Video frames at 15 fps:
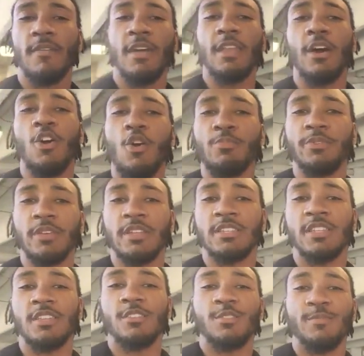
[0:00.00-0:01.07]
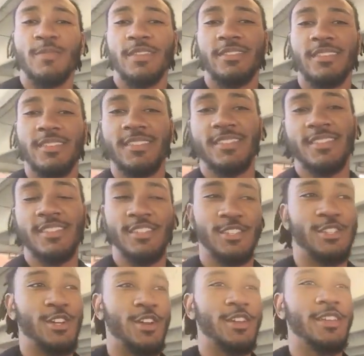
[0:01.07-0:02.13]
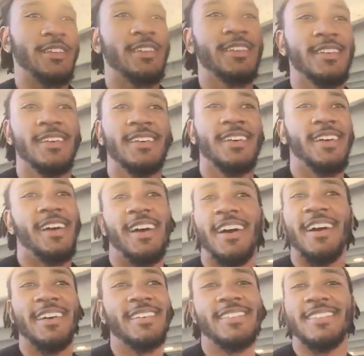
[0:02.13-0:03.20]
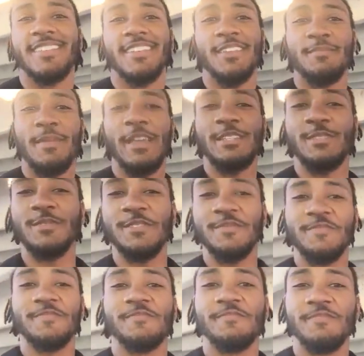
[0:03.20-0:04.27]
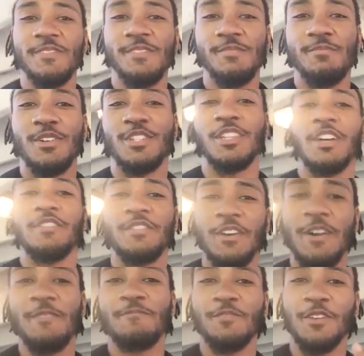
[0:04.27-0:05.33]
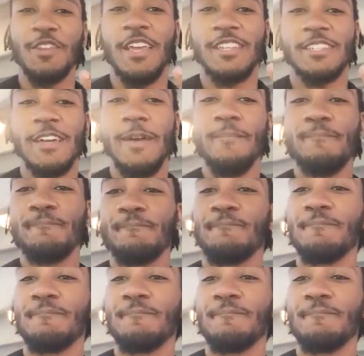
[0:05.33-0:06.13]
And I hope to continue to make this journey an amazing one. Much love, y'all. Till next time.